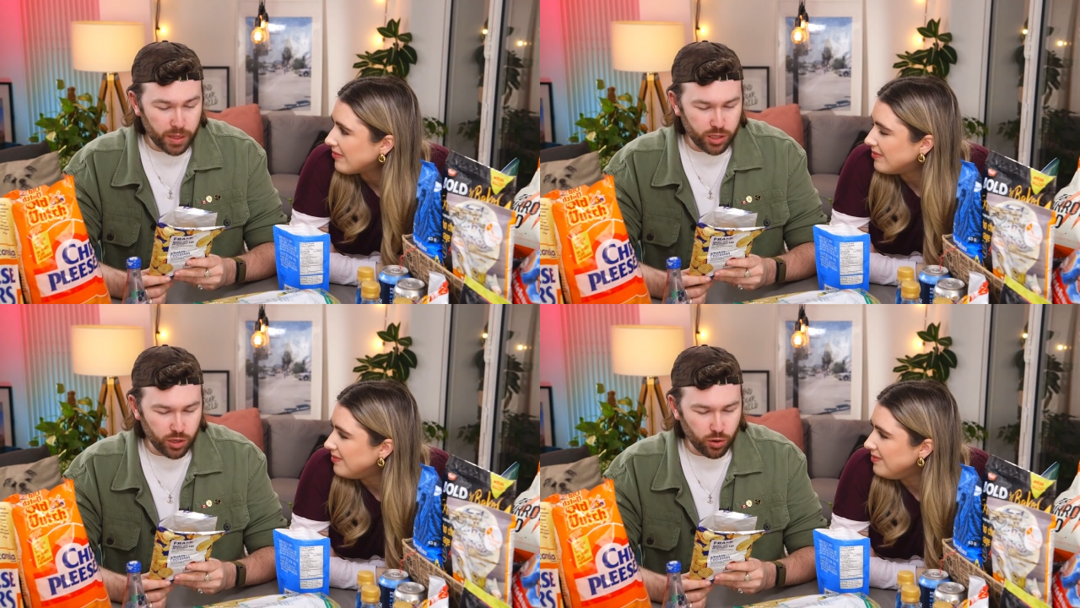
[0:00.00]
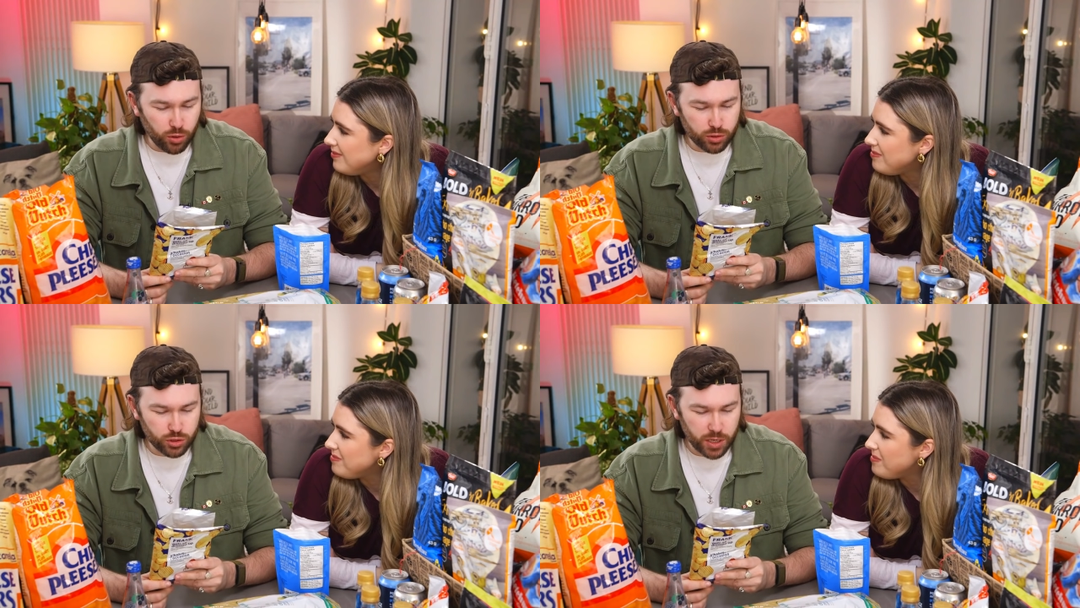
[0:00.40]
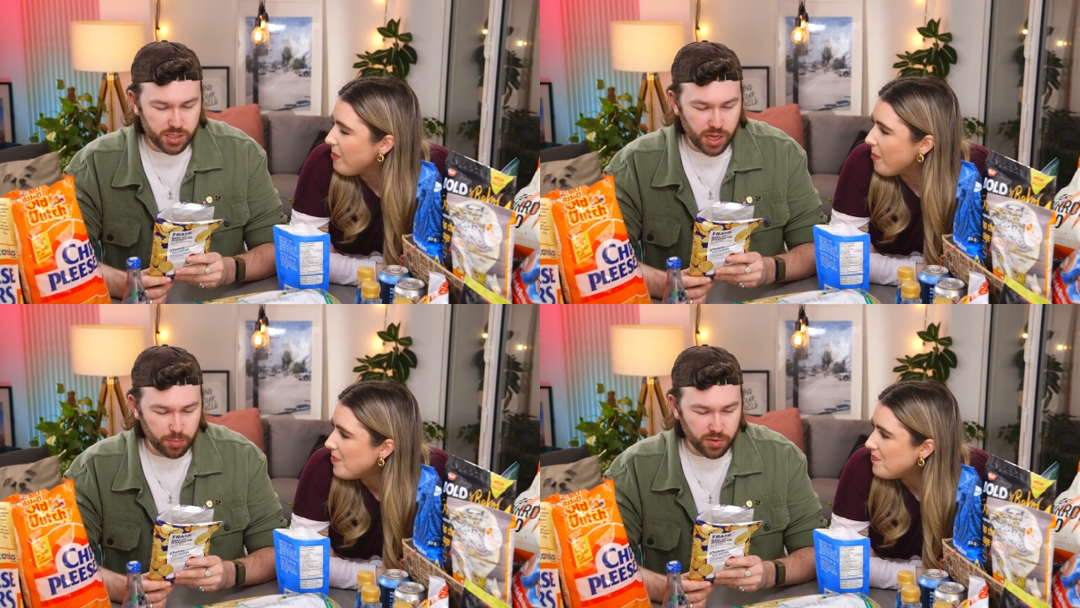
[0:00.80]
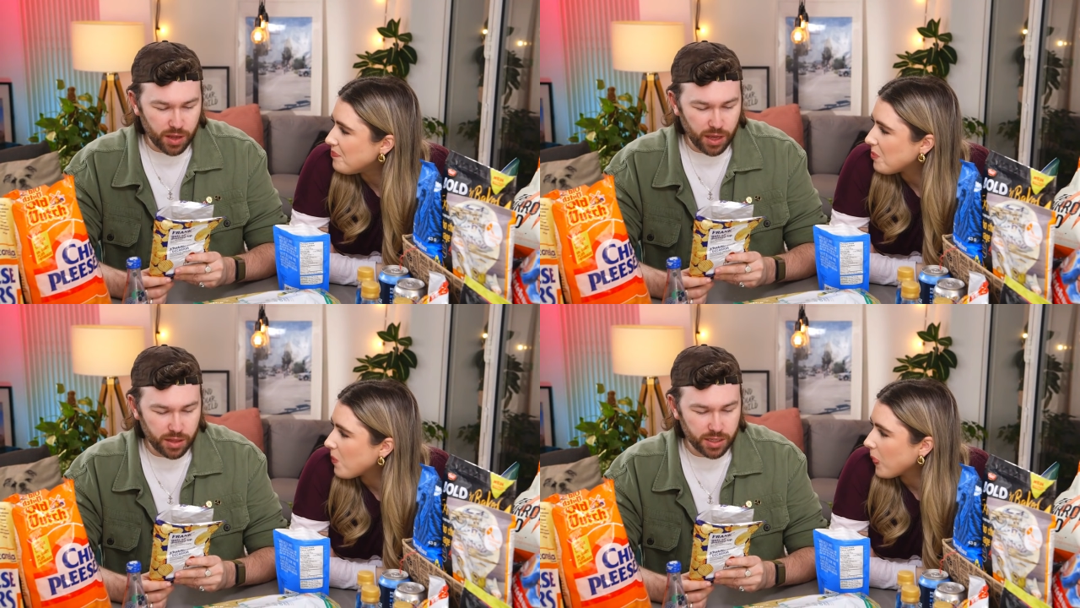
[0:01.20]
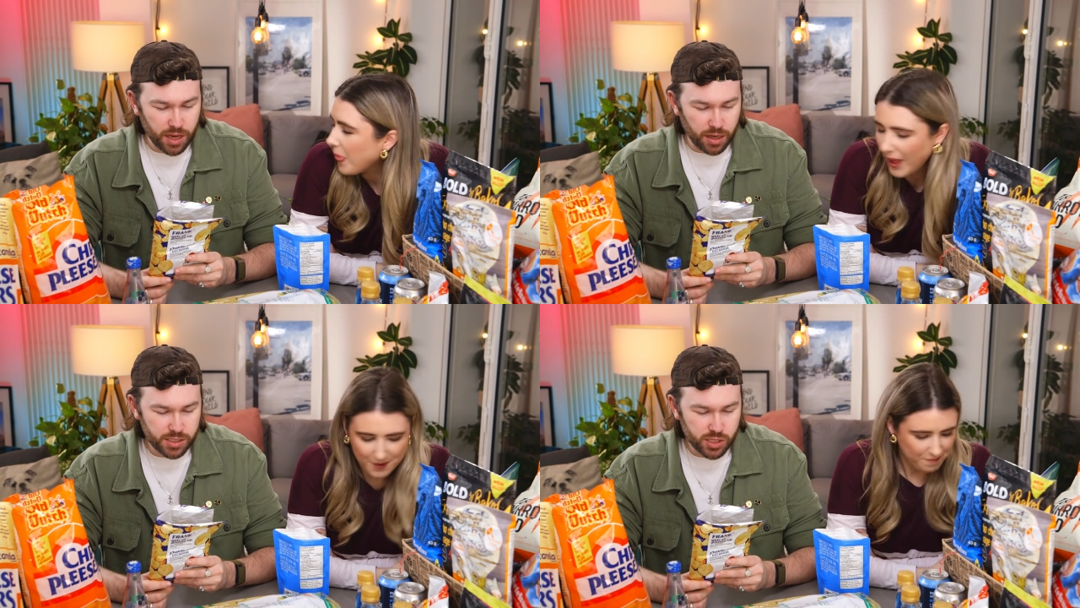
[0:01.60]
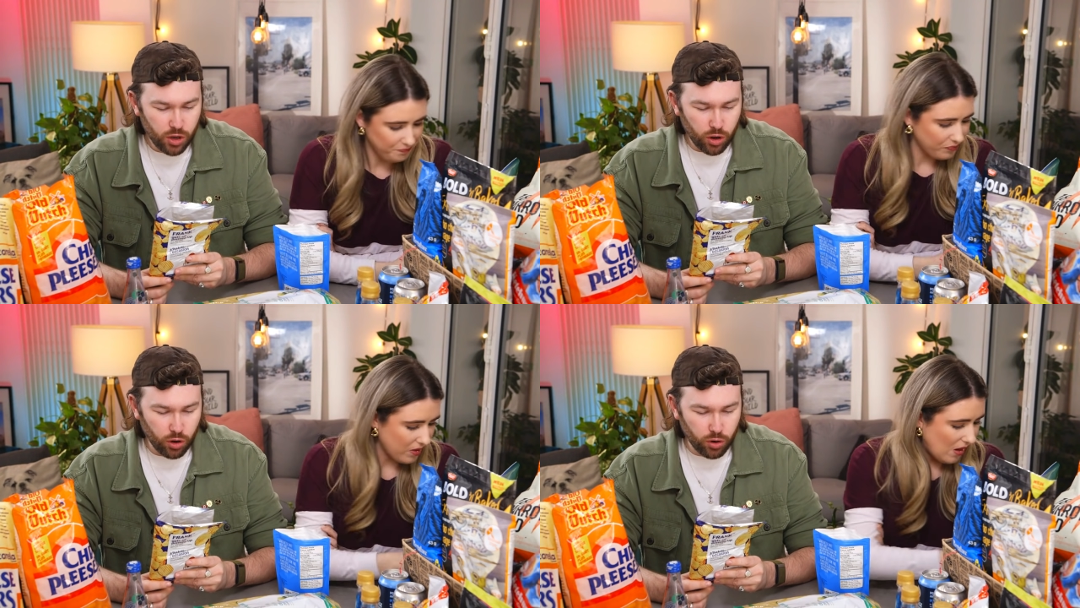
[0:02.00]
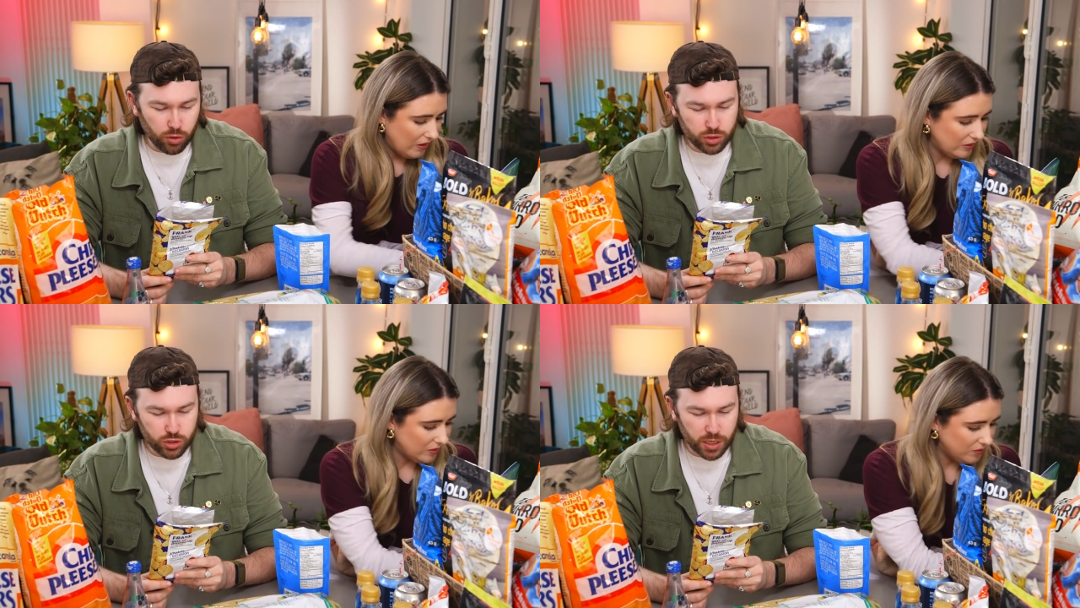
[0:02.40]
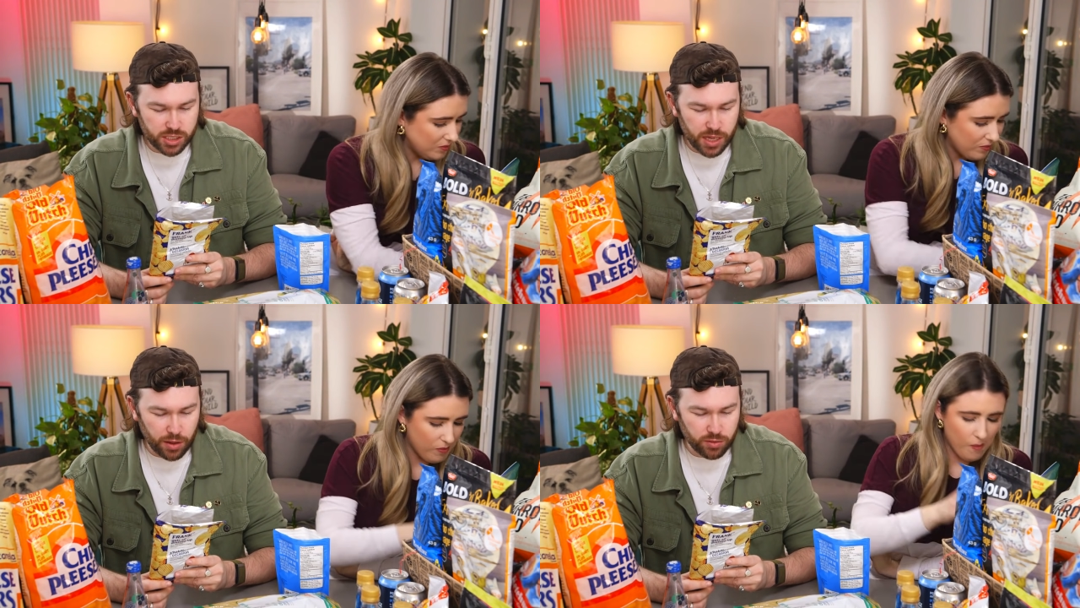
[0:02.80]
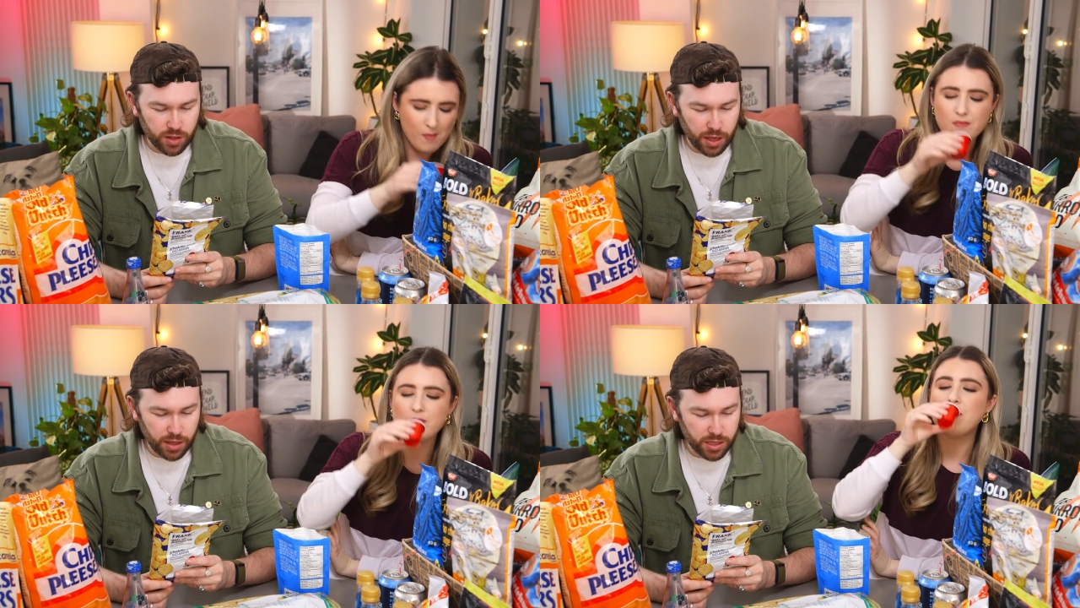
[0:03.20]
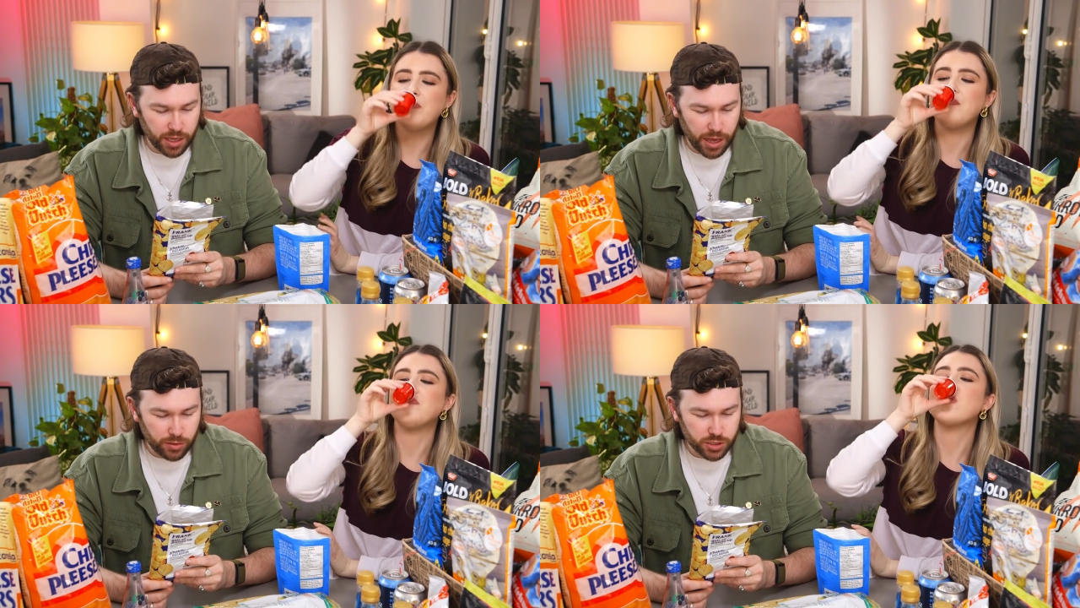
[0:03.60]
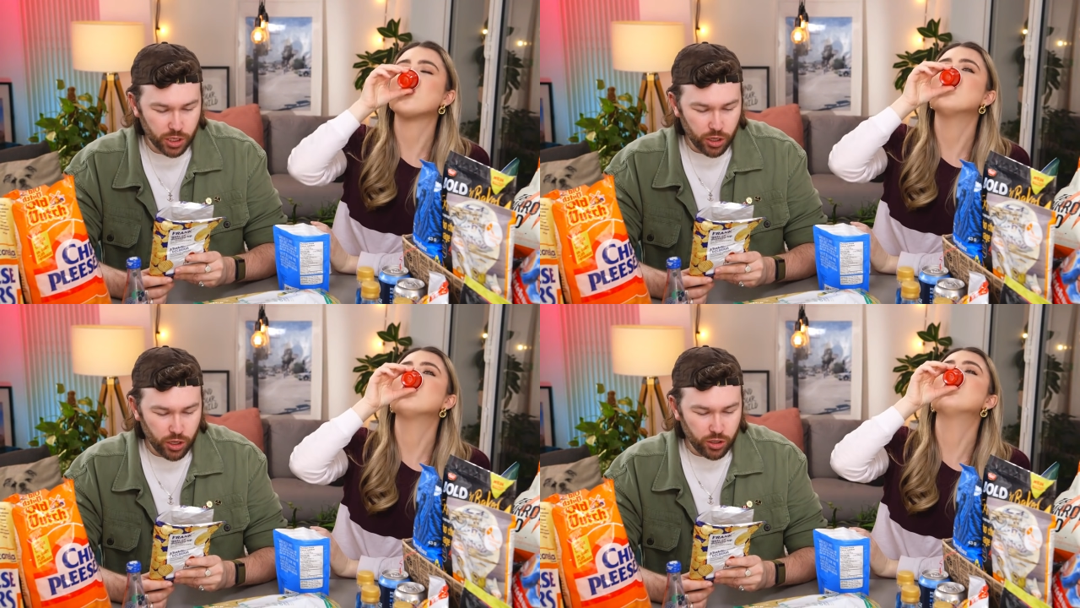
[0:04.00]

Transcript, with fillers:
Speaker 1: Whether you're all dressed up to hit the ice or all dressed down to hit the couch,